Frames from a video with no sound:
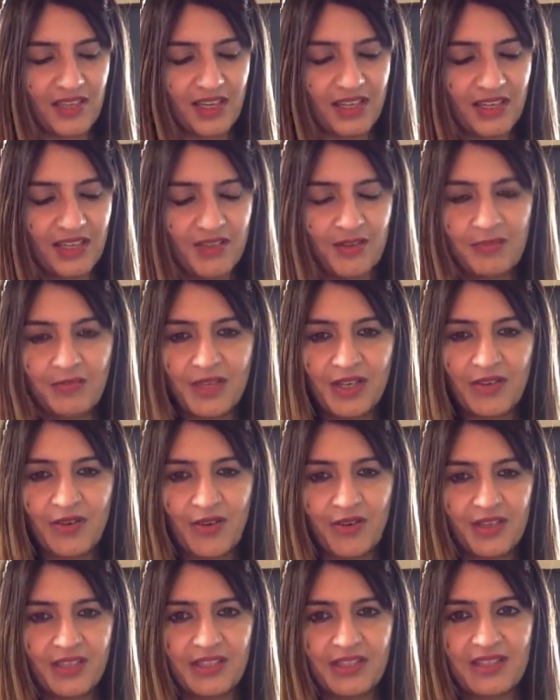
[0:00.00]
I get a big
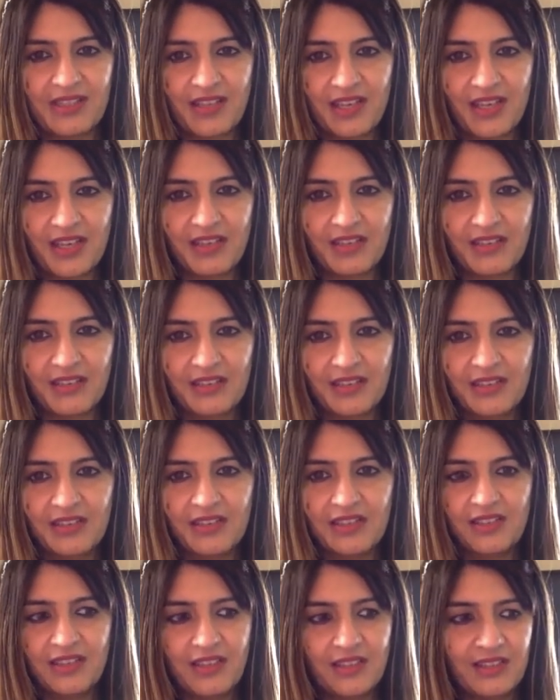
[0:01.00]
August, yeah.
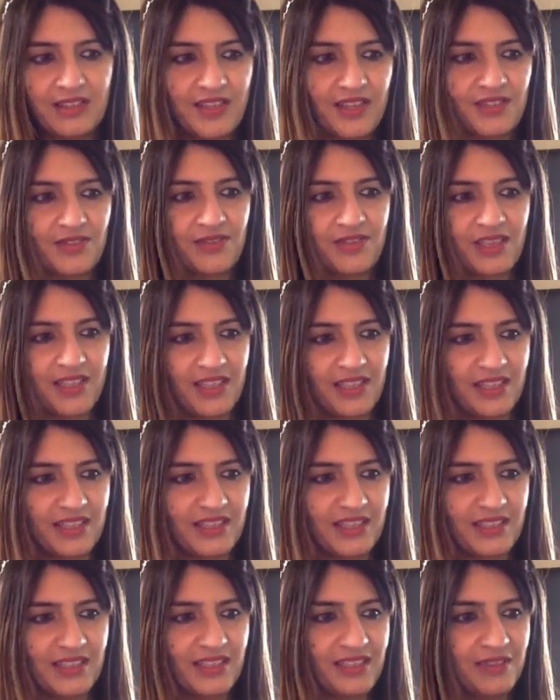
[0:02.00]
That's what I
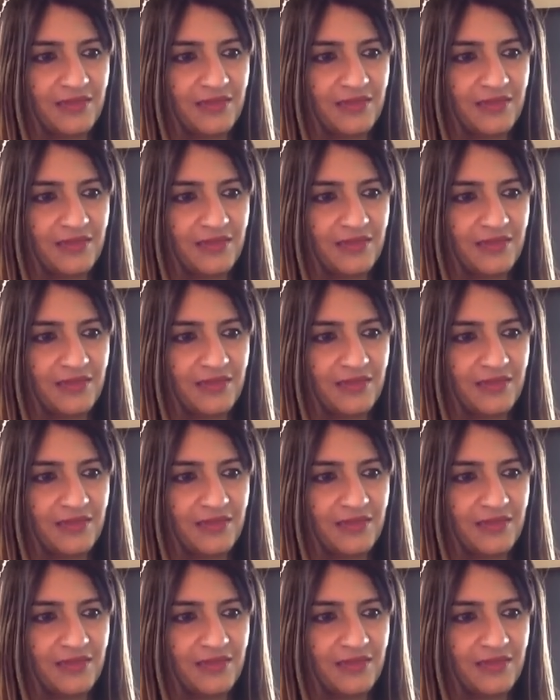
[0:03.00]
get.